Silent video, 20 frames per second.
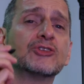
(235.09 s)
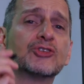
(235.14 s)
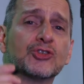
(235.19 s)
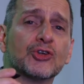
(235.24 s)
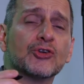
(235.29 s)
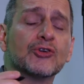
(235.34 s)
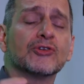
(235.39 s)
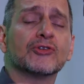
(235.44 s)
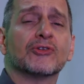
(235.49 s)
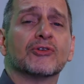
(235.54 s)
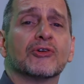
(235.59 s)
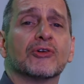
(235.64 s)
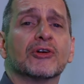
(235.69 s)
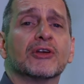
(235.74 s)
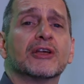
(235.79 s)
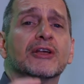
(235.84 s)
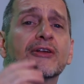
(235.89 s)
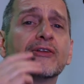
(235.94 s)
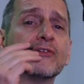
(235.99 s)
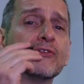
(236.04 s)
journal,
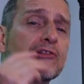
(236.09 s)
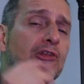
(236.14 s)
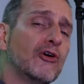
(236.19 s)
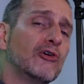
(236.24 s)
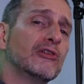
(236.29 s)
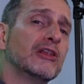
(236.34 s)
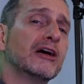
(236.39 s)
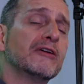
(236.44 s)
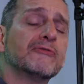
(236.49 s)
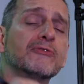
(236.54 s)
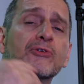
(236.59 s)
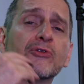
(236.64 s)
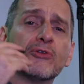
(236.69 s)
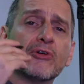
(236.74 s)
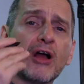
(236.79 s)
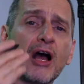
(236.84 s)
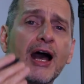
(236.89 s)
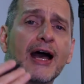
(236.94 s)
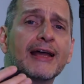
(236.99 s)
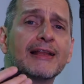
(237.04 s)
low level or
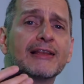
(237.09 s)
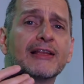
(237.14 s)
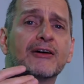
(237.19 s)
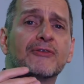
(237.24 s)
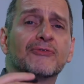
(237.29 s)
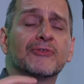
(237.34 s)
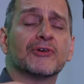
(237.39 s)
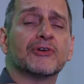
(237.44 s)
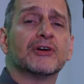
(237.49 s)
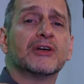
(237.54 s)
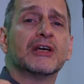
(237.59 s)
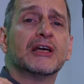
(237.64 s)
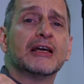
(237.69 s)
high level.